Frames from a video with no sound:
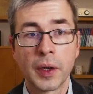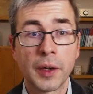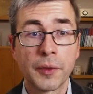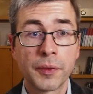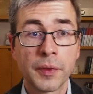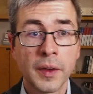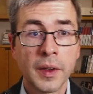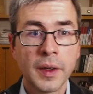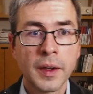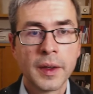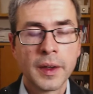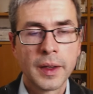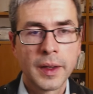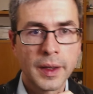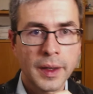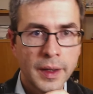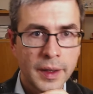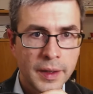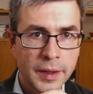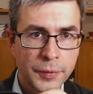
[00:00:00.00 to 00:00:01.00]
have
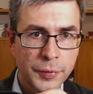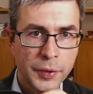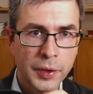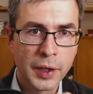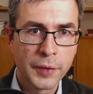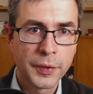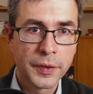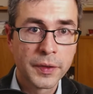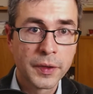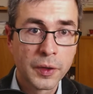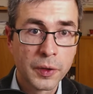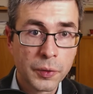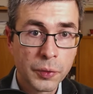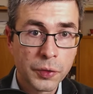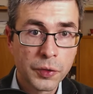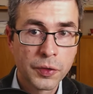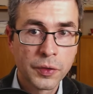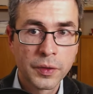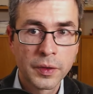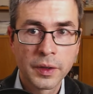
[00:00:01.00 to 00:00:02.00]
a
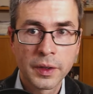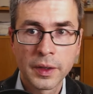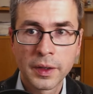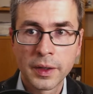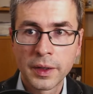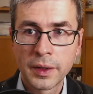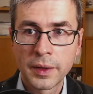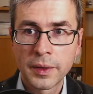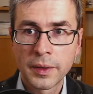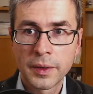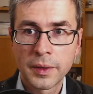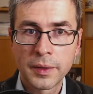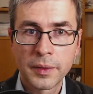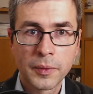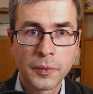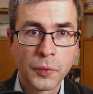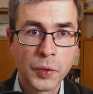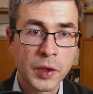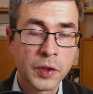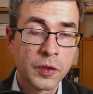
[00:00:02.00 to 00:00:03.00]
solution
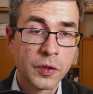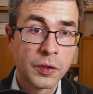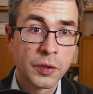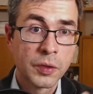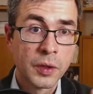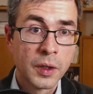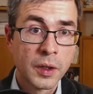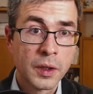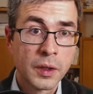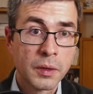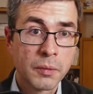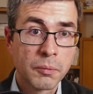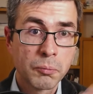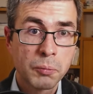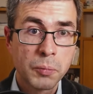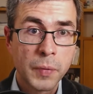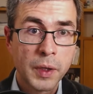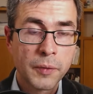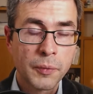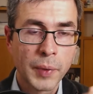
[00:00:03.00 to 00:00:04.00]

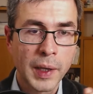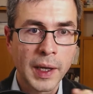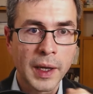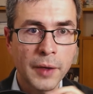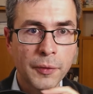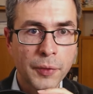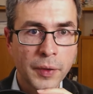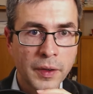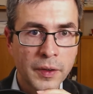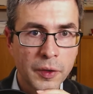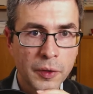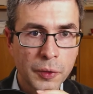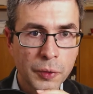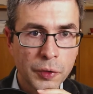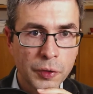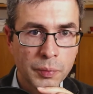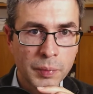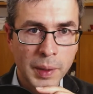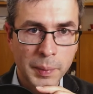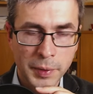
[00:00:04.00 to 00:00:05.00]
where every
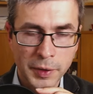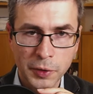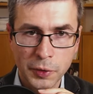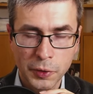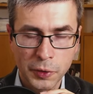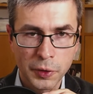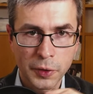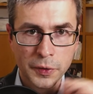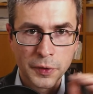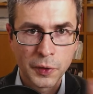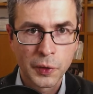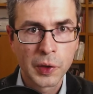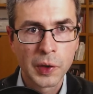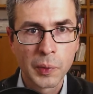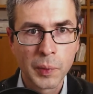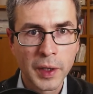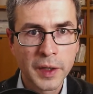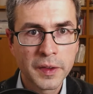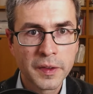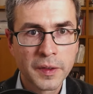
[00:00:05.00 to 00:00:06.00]
solution mapping occurs only
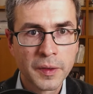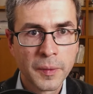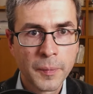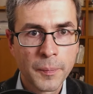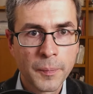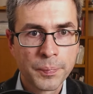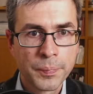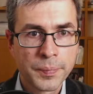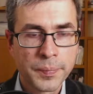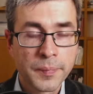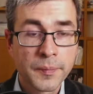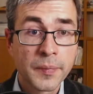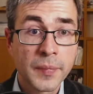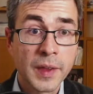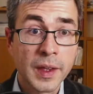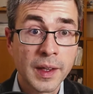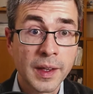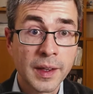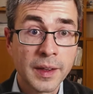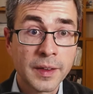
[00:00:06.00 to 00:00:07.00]
once,
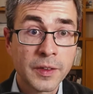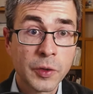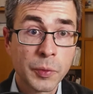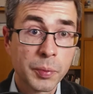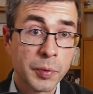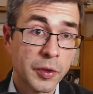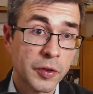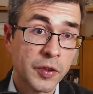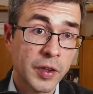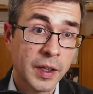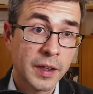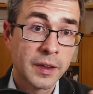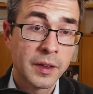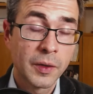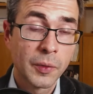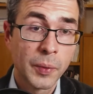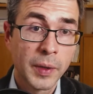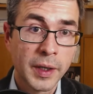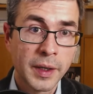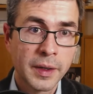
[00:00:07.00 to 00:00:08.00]
and you project
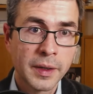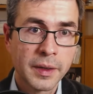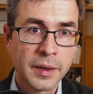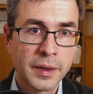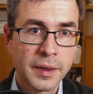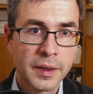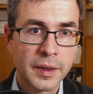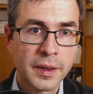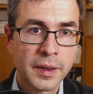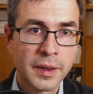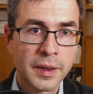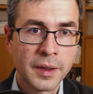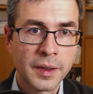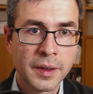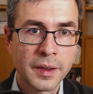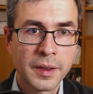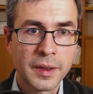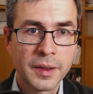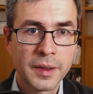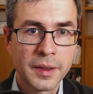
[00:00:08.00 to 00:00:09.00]
away
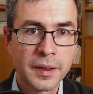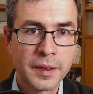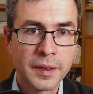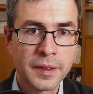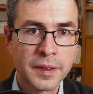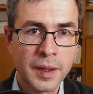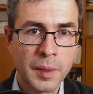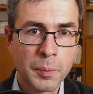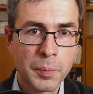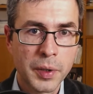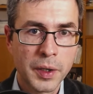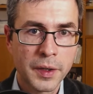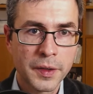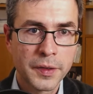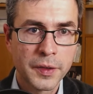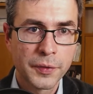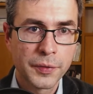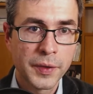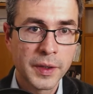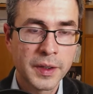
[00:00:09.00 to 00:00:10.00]
some
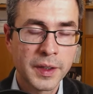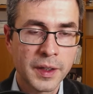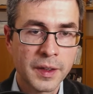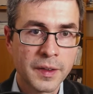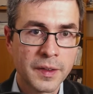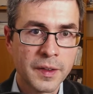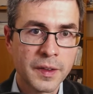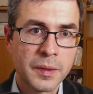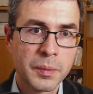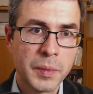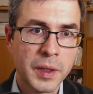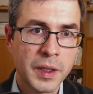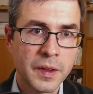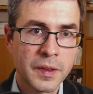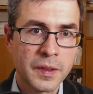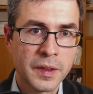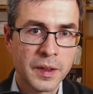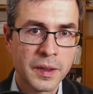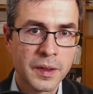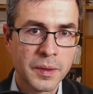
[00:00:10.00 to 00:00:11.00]
parts of it, and this
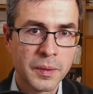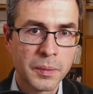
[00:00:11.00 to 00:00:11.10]
means that